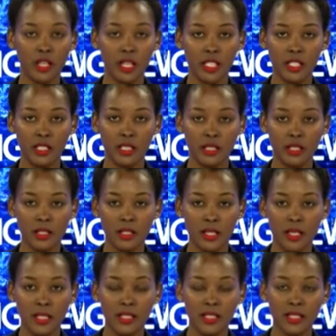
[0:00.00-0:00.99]
Agency
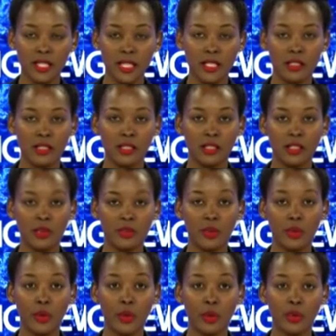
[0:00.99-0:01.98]
says its
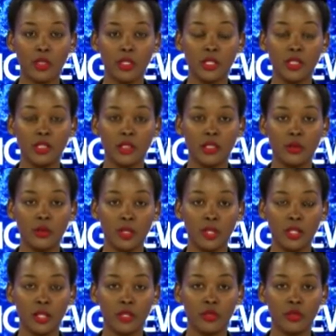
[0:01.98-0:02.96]
report is the
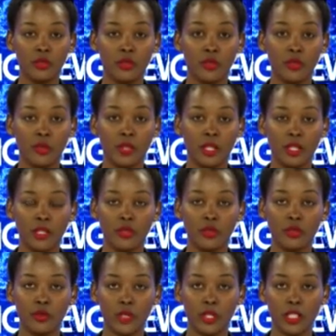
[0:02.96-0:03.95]
result of 4 years
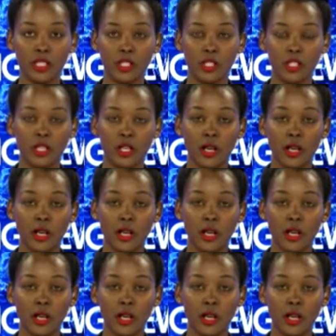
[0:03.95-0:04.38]
of research,